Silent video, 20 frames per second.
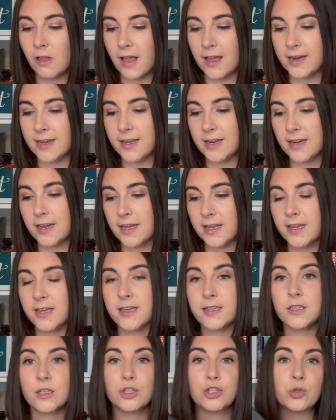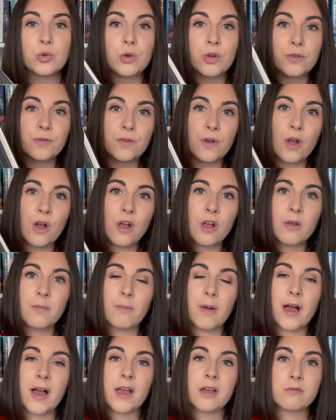and it is Shorefall
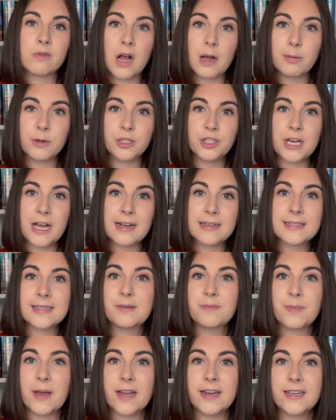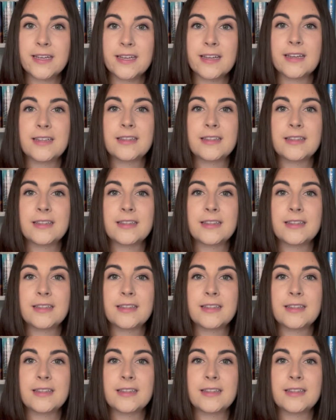by Robert Jackson Bennett,